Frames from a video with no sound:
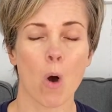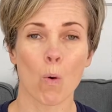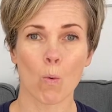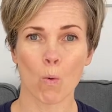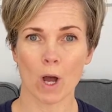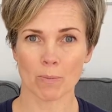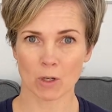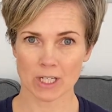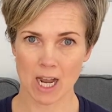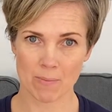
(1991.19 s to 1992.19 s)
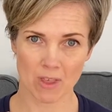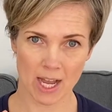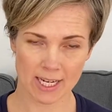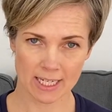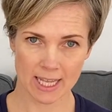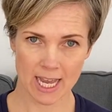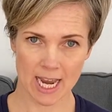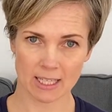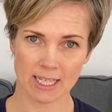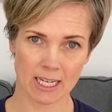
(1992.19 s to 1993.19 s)
One more time, thigh into the
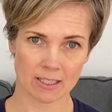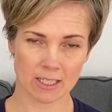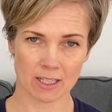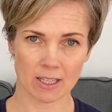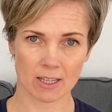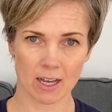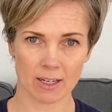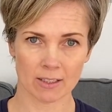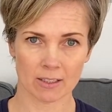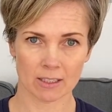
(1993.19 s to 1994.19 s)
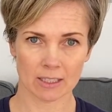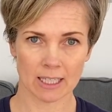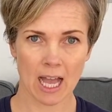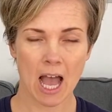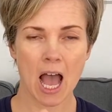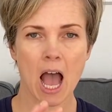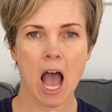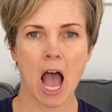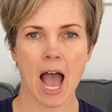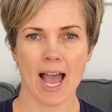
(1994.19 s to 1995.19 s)
hands, hands into the thigh.
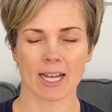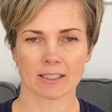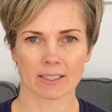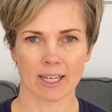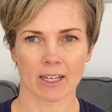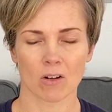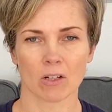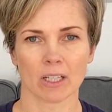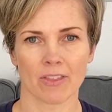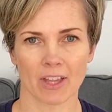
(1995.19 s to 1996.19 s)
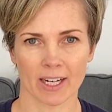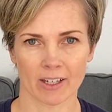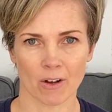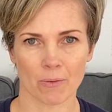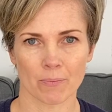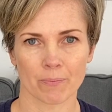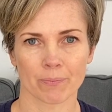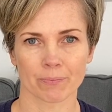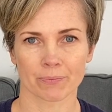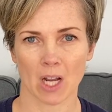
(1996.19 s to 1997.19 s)
Exhale, let that go.
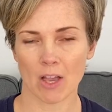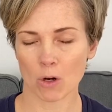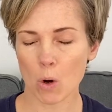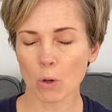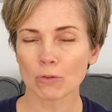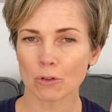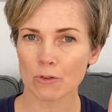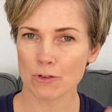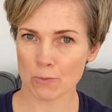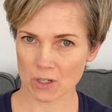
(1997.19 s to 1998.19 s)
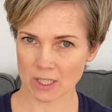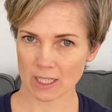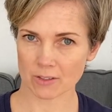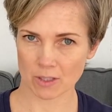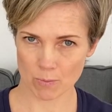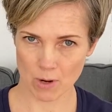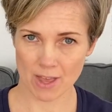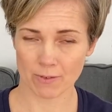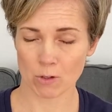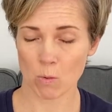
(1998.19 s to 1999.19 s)
Either hold for a few more cycles of the
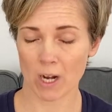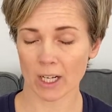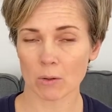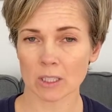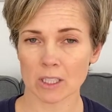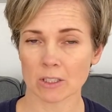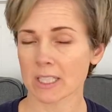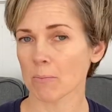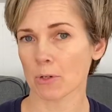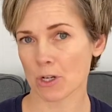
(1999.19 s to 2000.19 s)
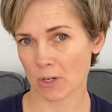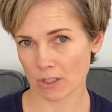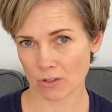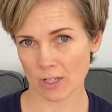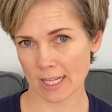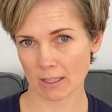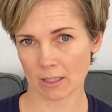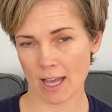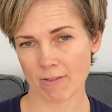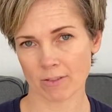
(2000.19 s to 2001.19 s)
breath. If you want to go a little deeper, you can straighten the
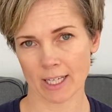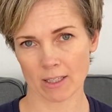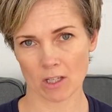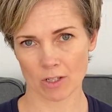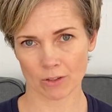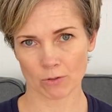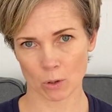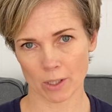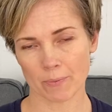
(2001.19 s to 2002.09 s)
left leg along the floor.